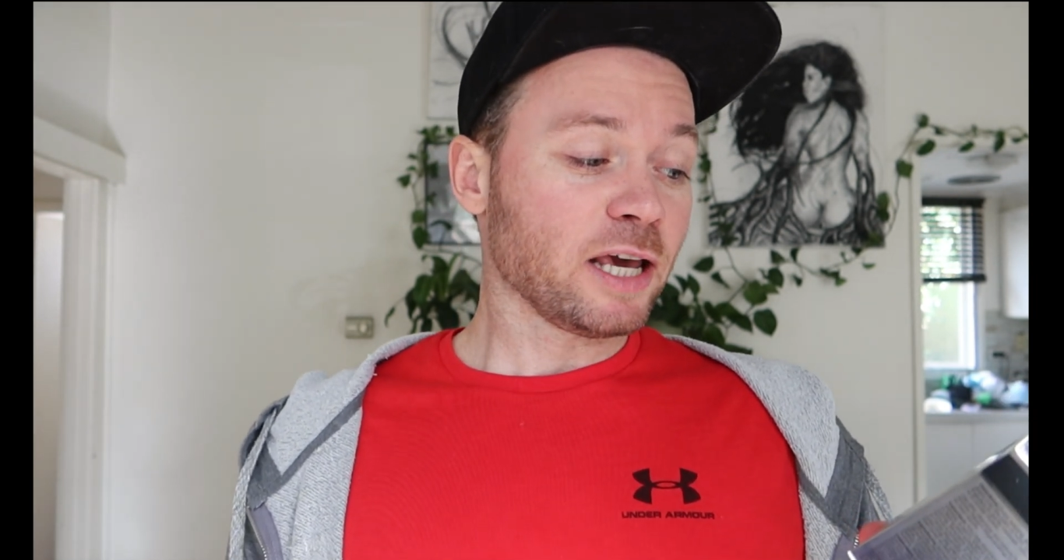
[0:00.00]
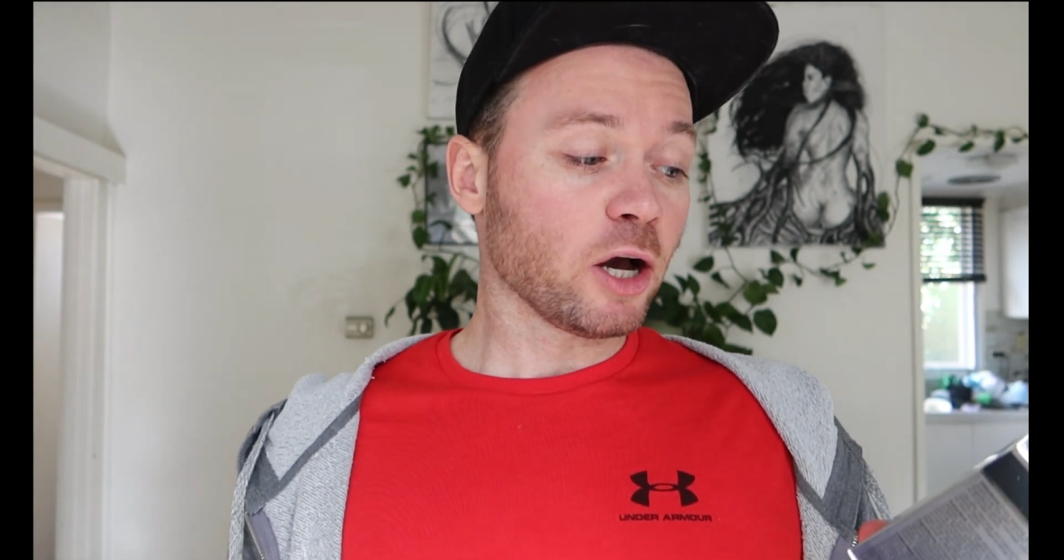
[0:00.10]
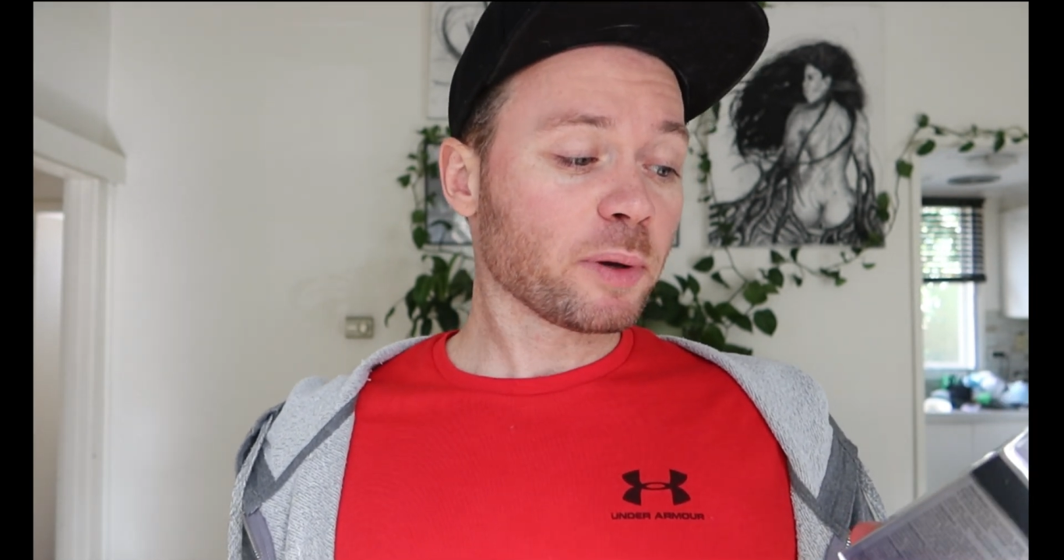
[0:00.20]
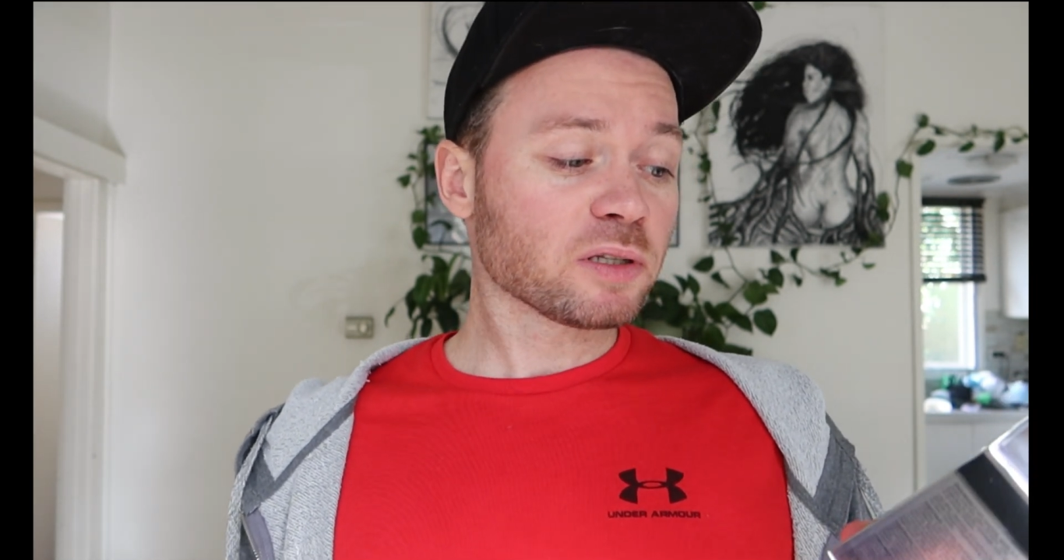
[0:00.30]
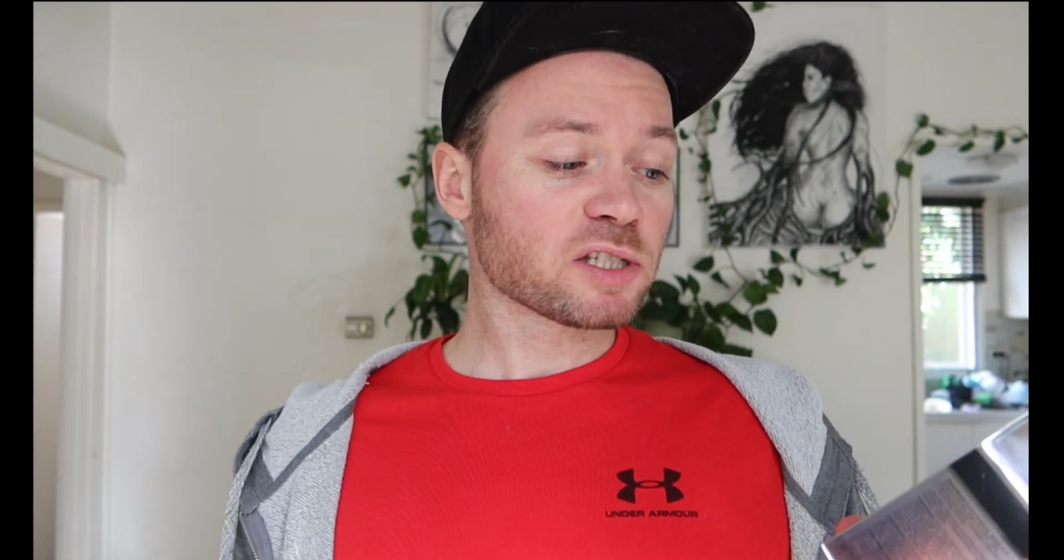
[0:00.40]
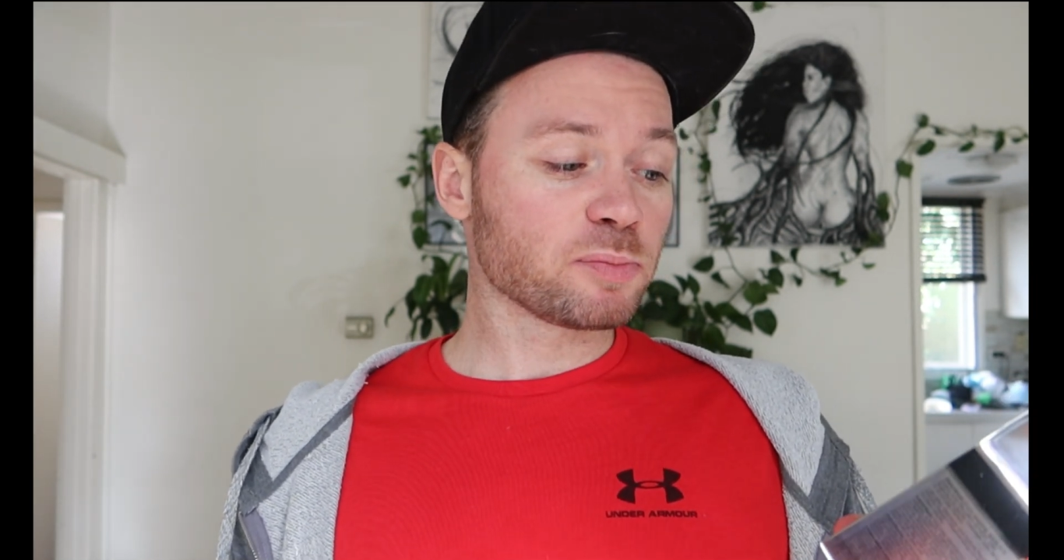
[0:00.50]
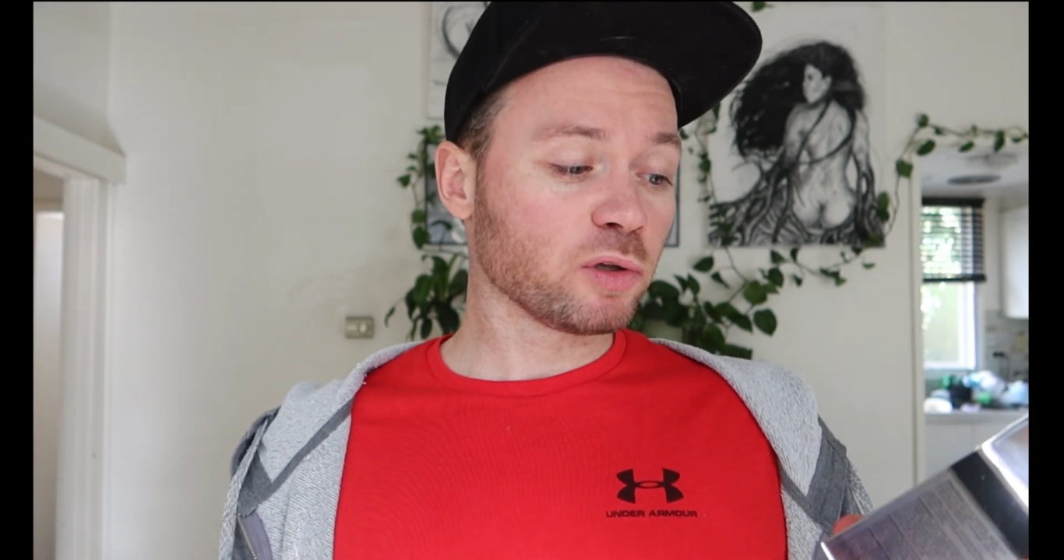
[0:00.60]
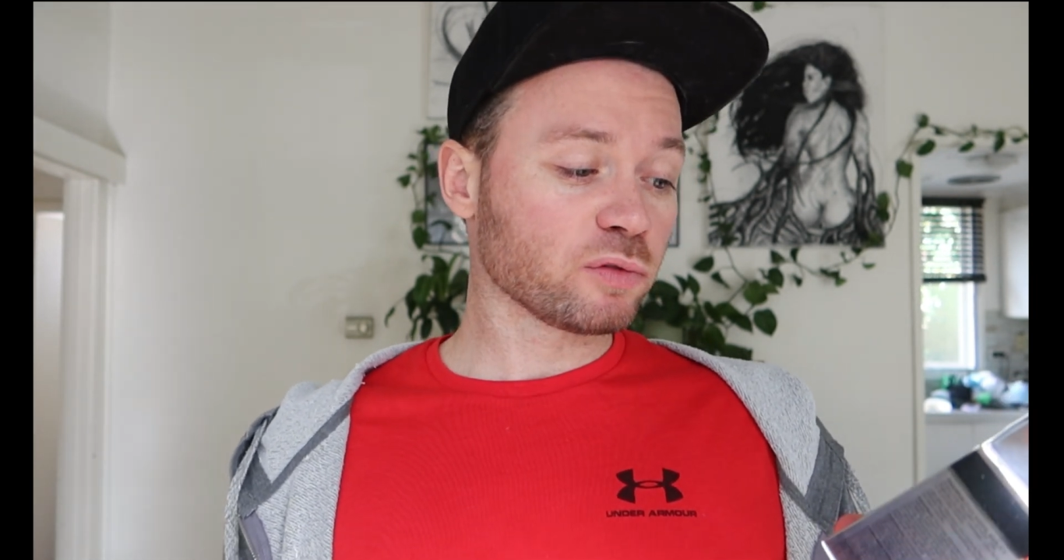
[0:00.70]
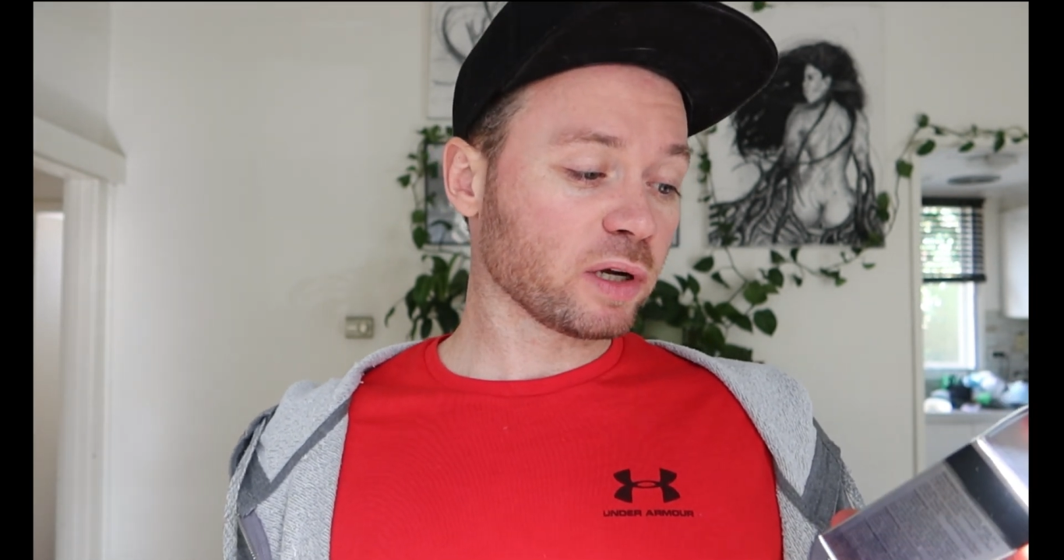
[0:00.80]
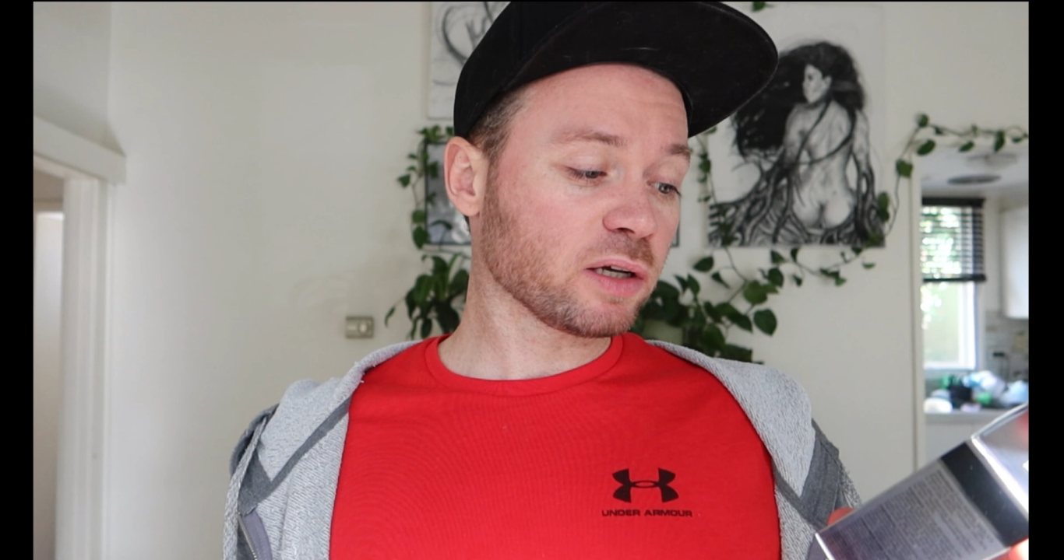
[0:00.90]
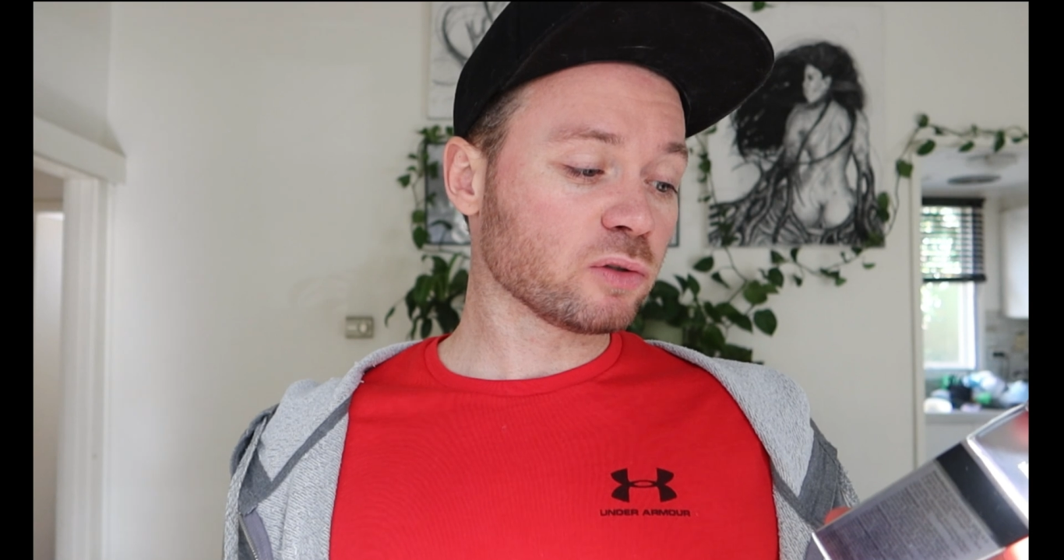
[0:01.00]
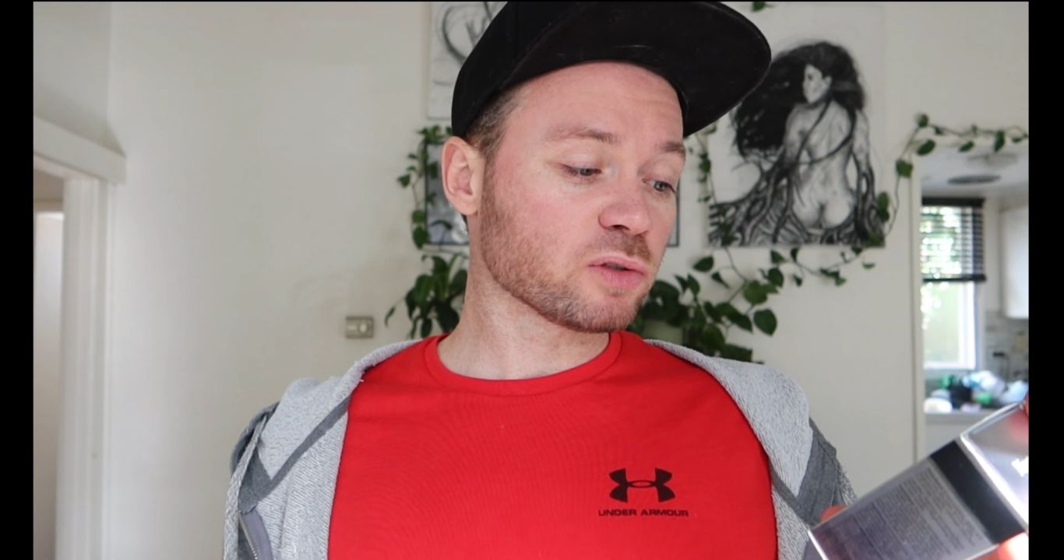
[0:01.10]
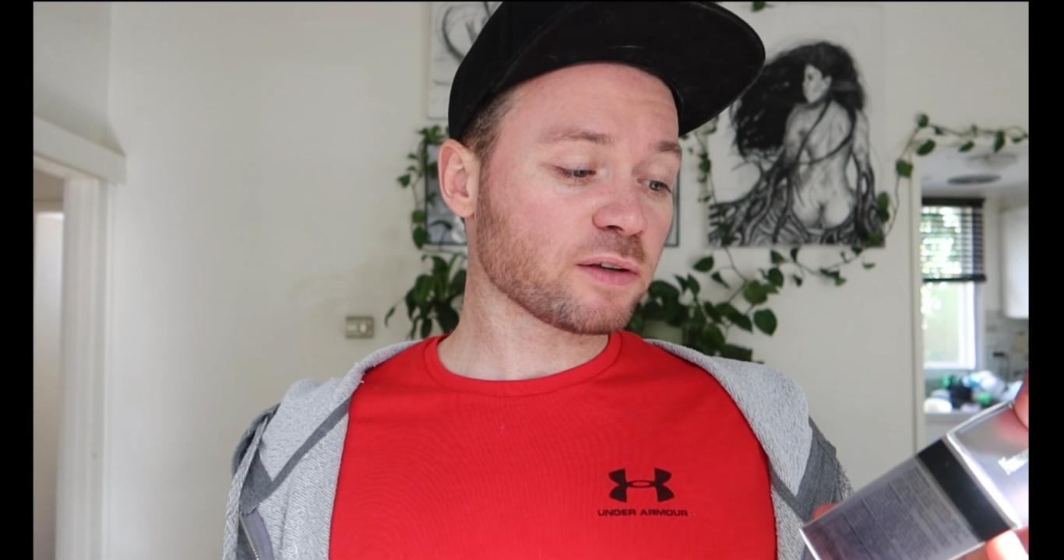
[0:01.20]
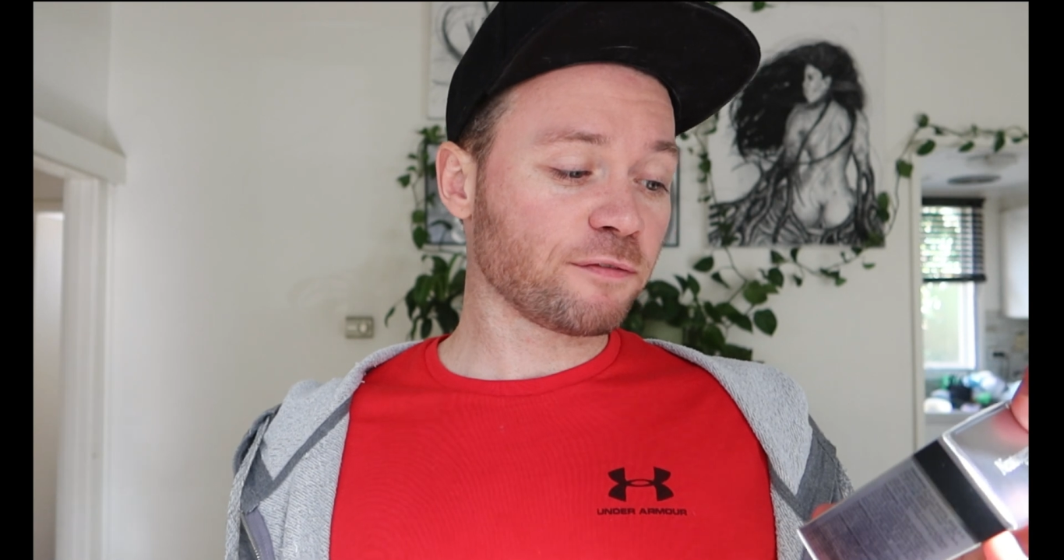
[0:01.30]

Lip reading: helping to smooth wrinkles